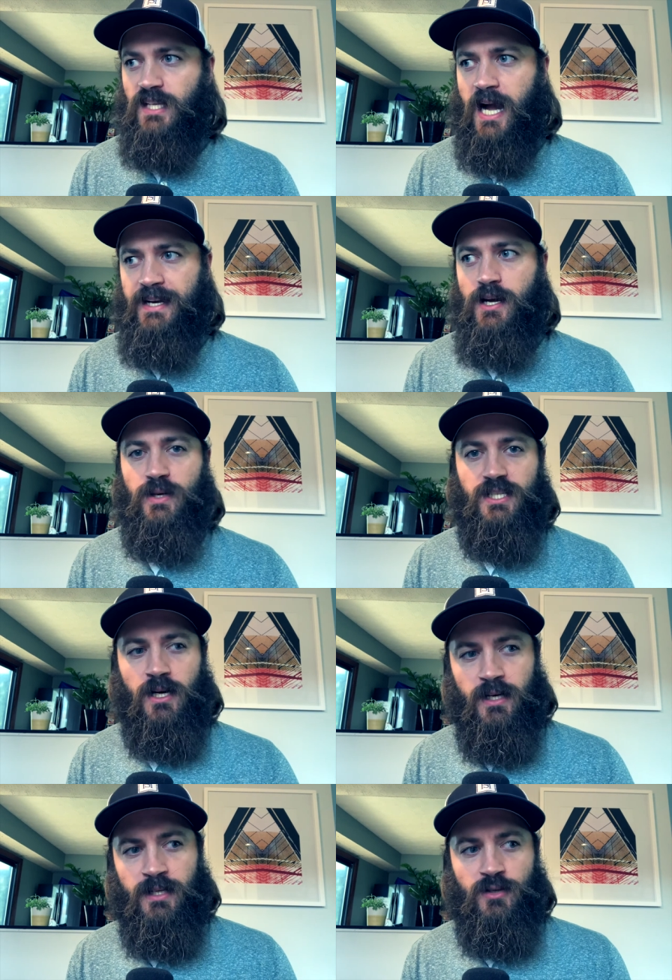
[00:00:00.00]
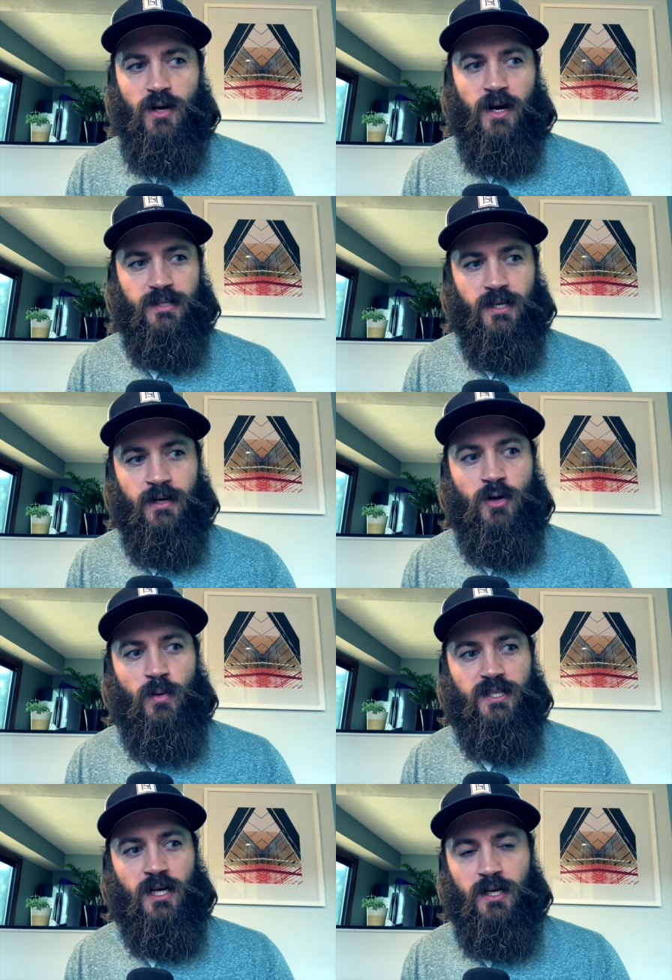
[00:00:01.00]
I know a ton of I know
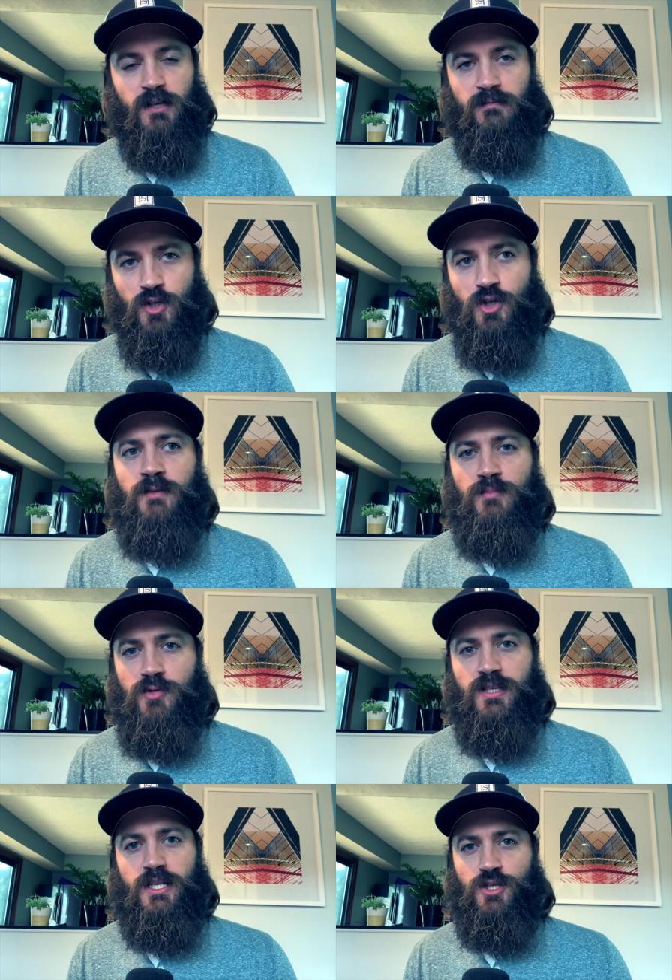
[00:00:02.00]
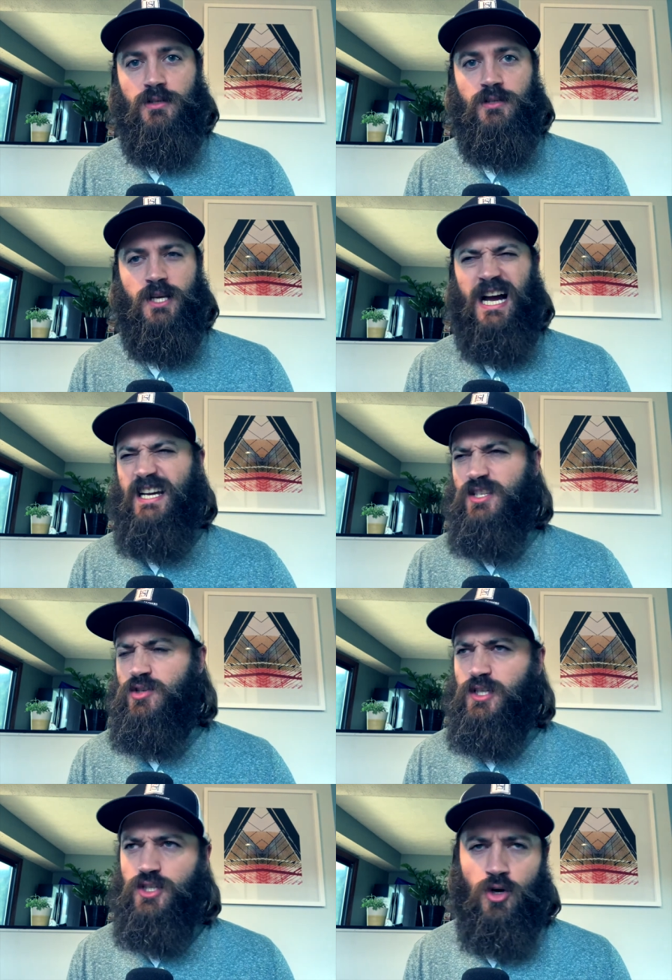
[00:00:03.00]
a ton of good musicians, guys
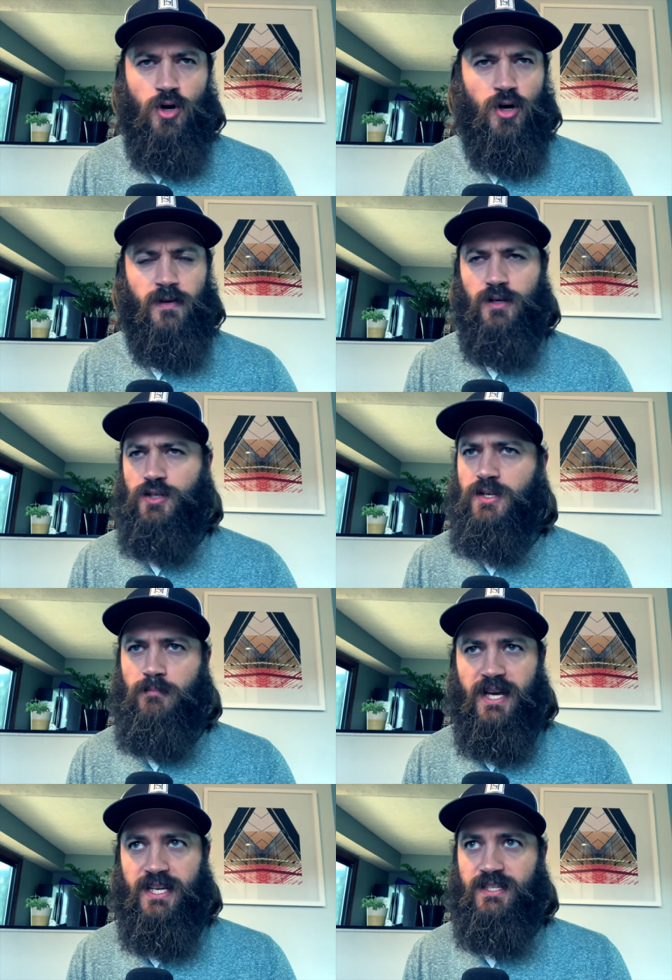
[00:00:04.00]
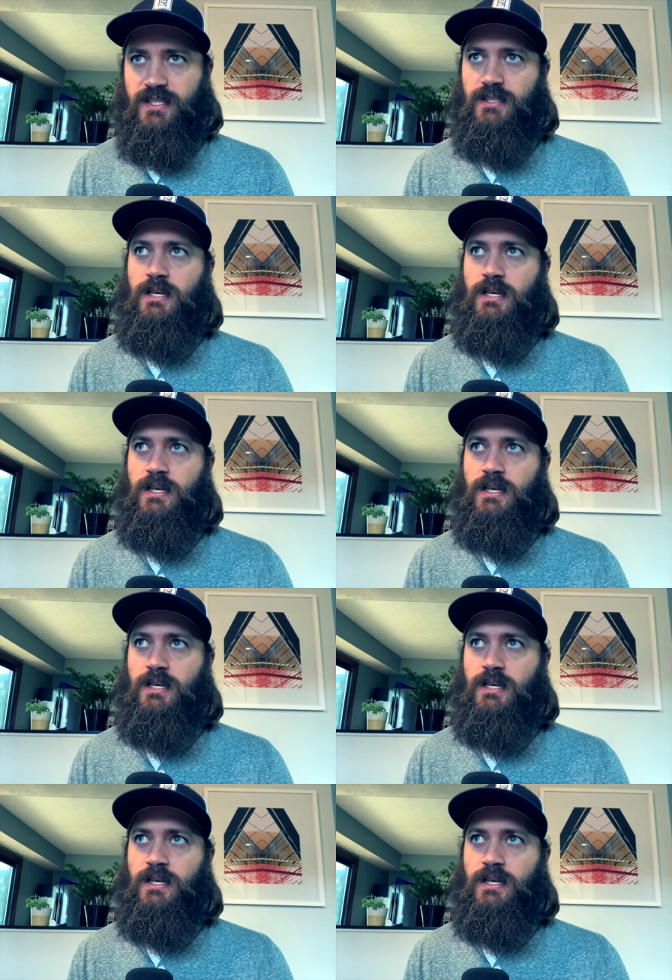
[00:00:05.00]
on guitar that are just amazing,